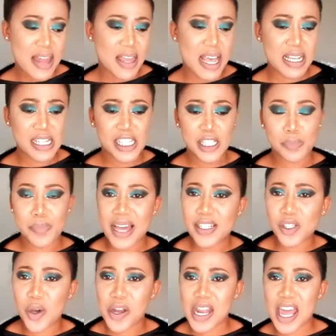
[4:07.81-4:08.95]
They
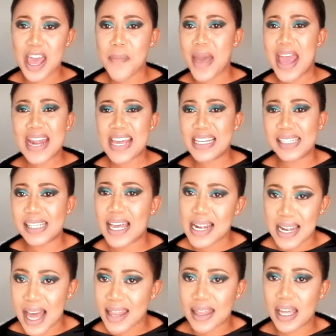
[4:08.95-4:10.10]
spat on him and he
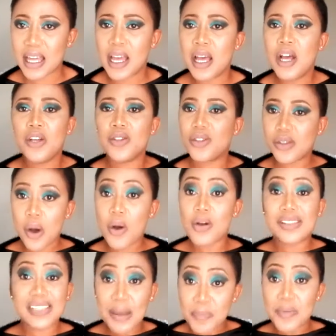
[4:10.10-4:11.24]
said nothing. So
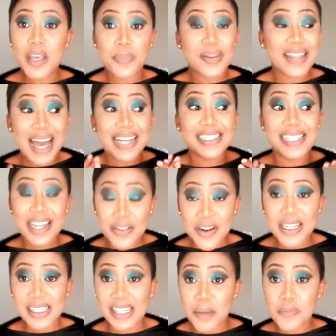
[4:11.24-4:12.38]
some people, there are
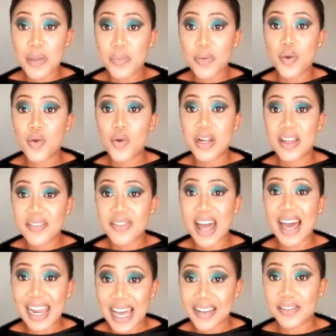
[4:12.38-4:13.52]
generally some people who live
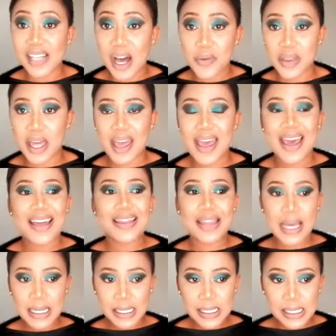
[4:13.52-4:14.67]
their lives out there,
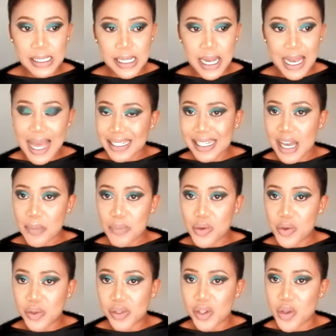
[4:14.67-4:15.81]
they just let
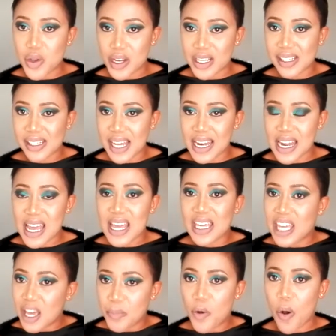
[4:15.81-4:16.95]
abuse, you understand,
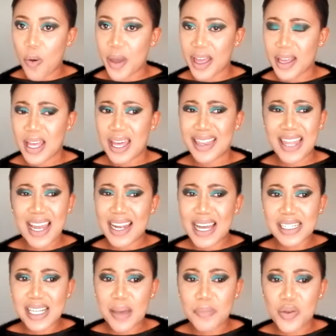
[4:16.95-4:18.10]
keep going. They
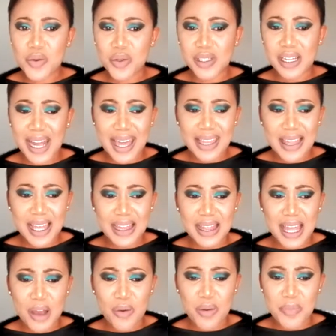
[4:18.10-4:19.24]
let abuse, like they
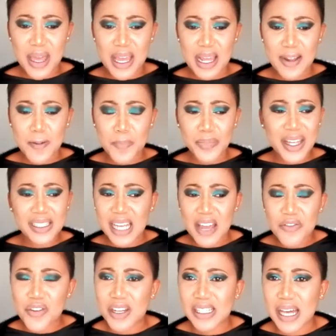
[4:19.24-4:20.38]
would be, let's take
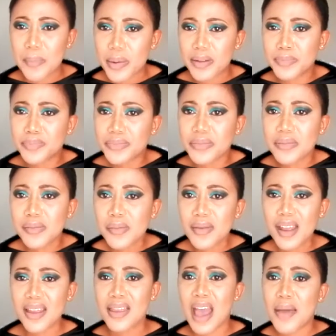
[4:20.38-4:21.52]
for example,
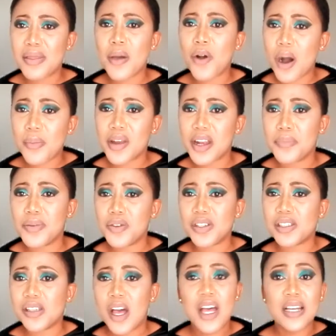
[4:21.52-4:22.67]
the common
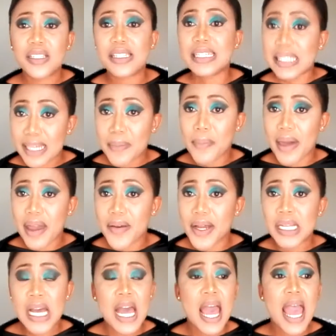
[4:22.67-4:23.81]
abuses since I'm married,
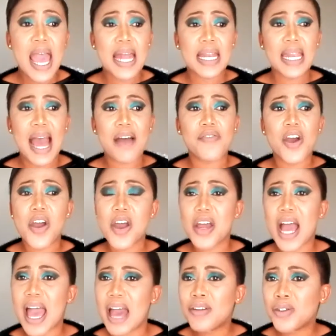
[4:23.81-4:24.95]
and I've
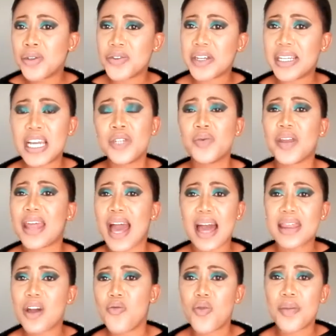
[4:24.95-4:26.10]
had to relate with
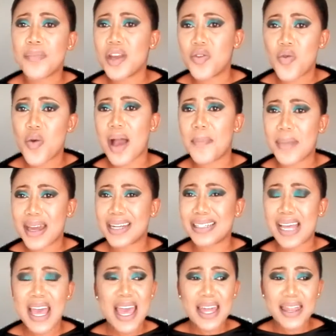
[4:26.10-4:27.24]
other women who are married,
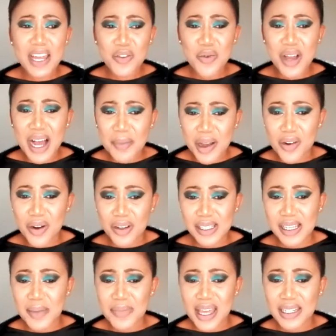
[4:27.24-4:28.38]
and then you come across
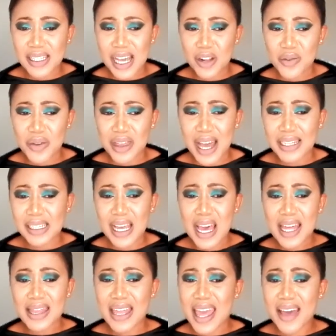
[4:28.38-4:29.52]
them, they tell you that
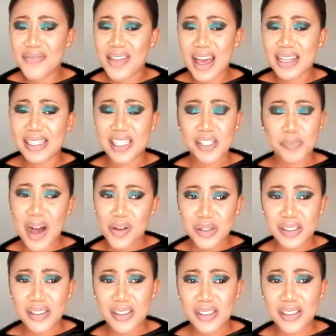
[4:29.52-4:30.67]
they have their
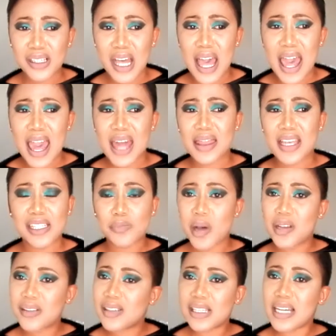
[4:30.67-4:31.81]
spouses and the
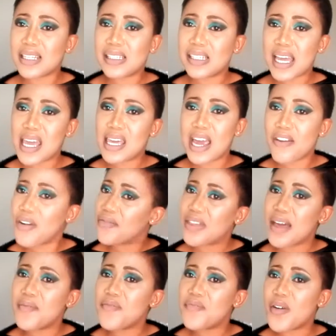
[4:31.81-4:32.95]
spouses doesn't take care of
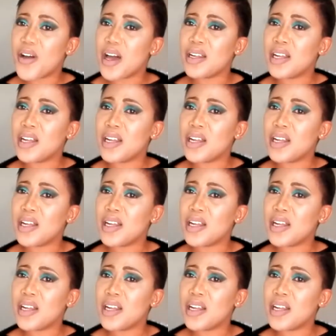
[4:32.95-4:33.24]
them,